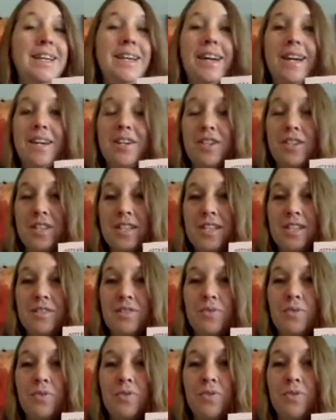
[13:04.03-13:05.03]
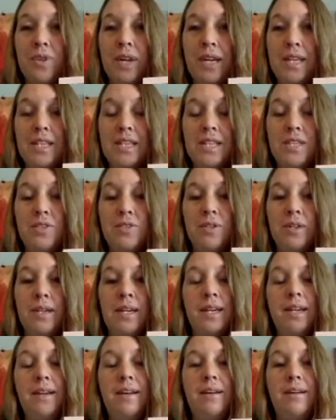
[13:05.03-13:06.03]
I heard this great
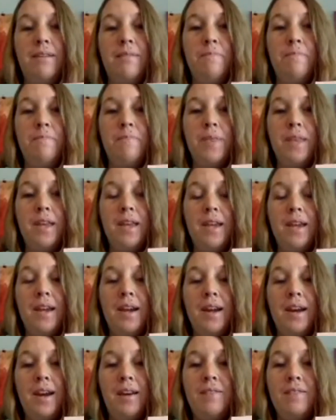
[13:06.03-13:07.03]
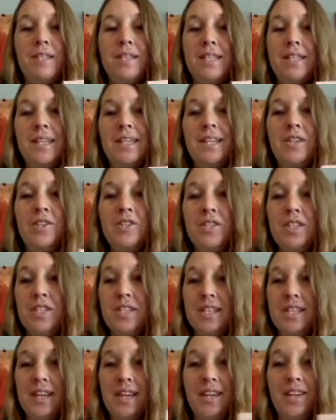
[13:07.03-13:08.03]
story of this lady who's
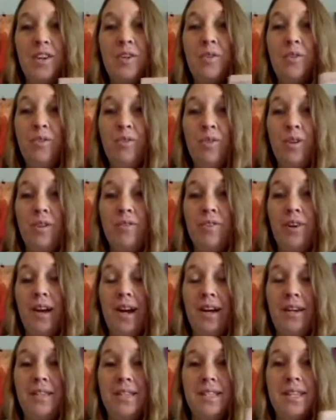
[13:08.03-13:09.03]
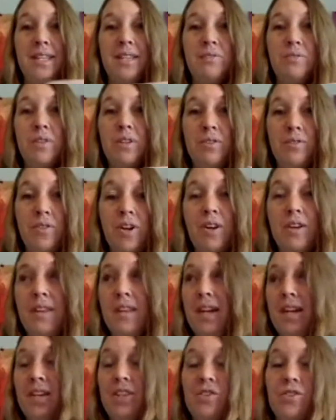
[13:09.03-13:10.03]
just like going through all of her house and getting rid of all
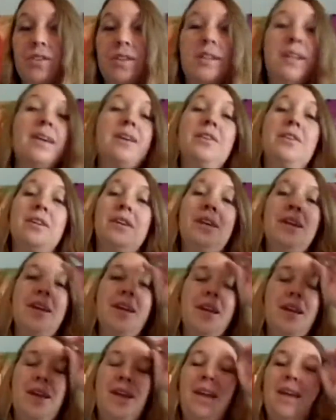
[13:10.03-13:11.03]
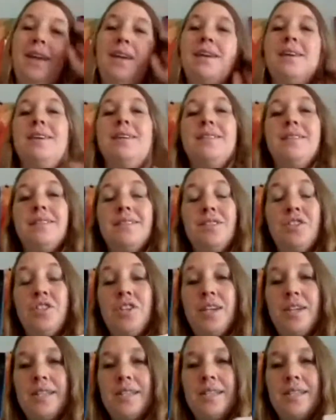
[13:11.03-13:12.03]
the extra clutter and
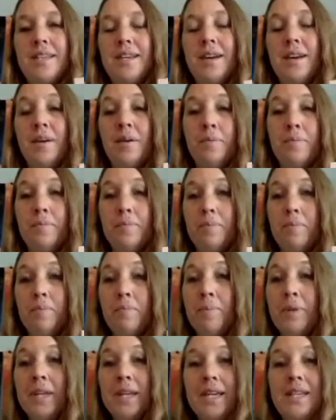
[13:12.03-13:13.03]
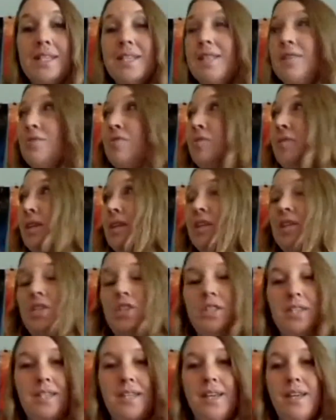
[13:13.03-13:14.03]
just blazing through it. And
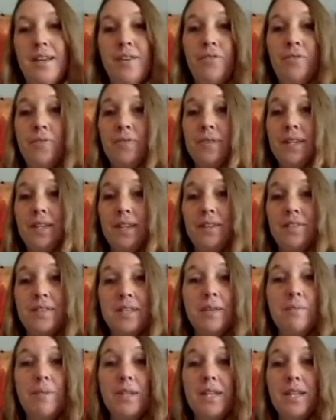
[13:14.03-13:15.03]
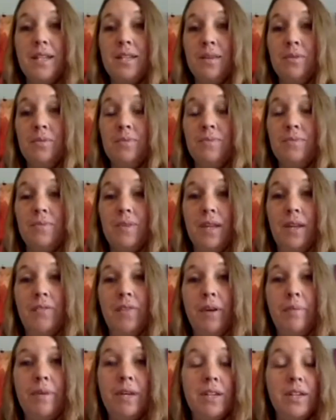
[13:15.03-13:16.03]
she's like, if something doesn't, if
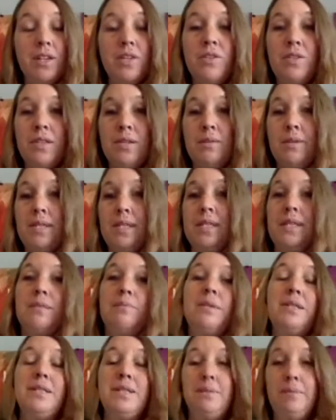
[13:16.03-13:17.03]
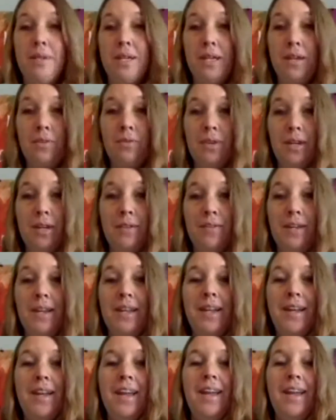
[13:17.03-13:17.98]
I'm not going to use something in 6 months, I'm getting rid of it.